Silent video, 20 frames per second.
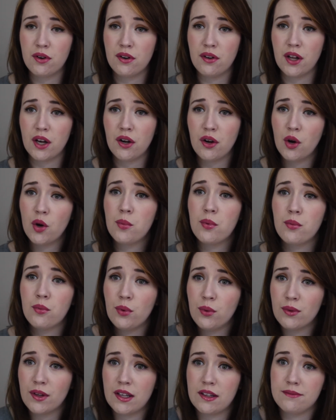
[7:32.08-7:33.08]
like an open
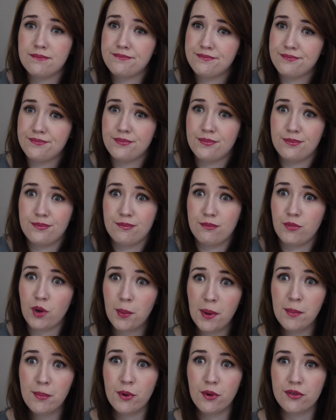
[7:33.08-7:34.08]
wound, like for a
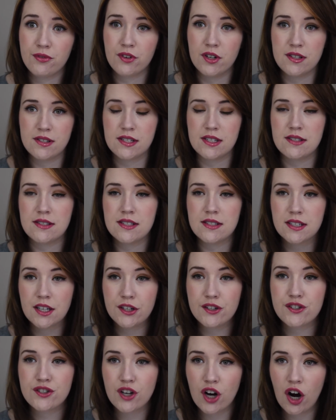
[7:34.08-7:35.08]
pimple, for instance, it's
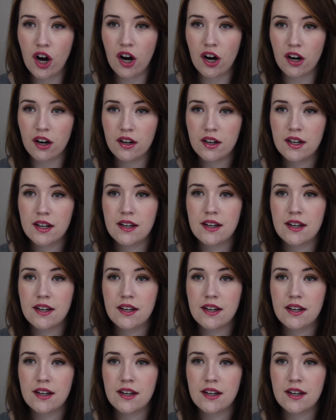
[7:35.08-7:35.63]
gonna scar.